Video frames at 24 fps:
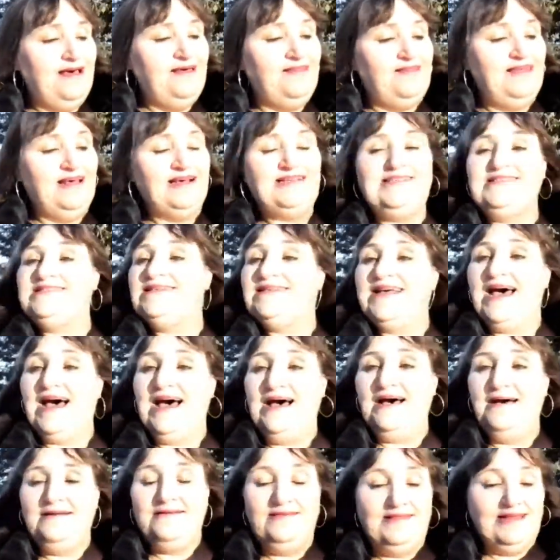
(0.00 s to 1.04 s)

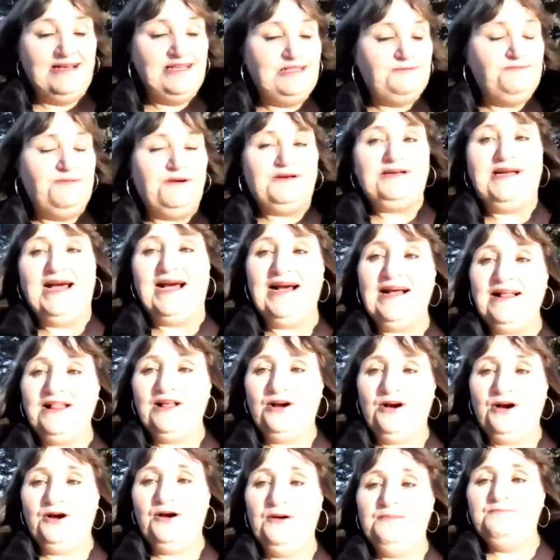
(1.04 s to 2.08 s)
this
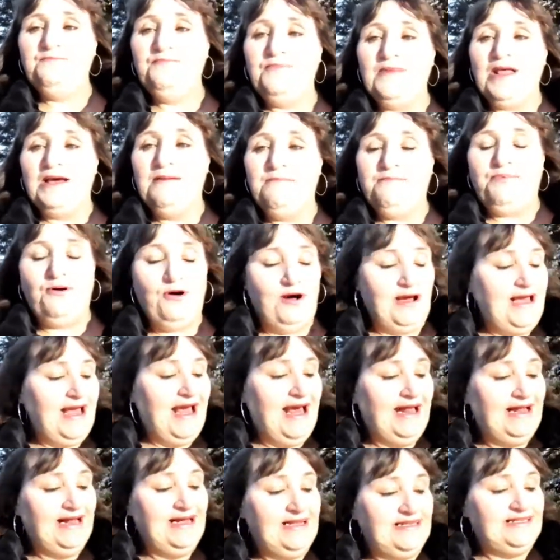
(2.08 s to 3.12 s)
particular point,
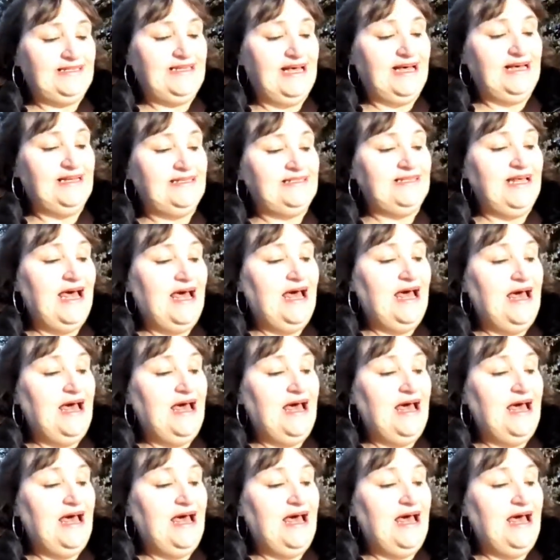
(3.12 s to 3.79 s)
and it says,